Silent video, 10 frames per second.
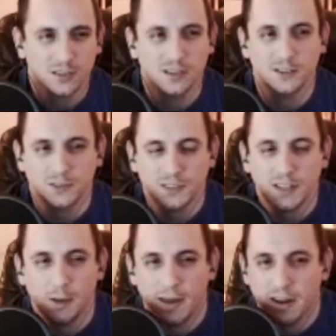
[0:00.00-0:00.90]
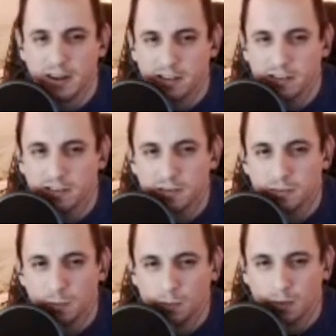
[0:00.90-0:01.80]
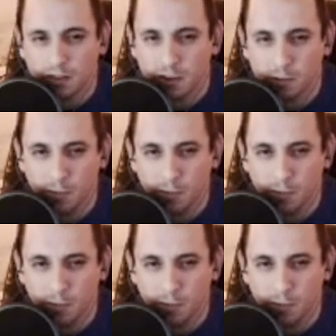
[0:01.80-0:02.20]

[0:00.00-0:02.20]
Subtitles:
and you'll see how bad it is when we get there.